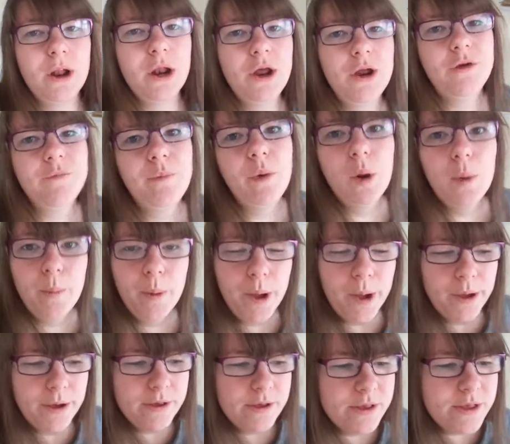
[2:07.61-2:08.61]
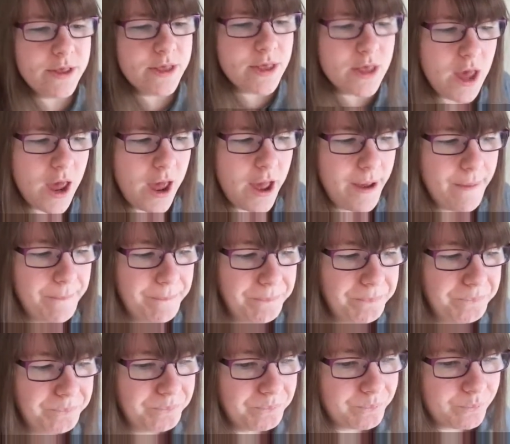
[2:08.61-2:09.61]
a load of blog posts, and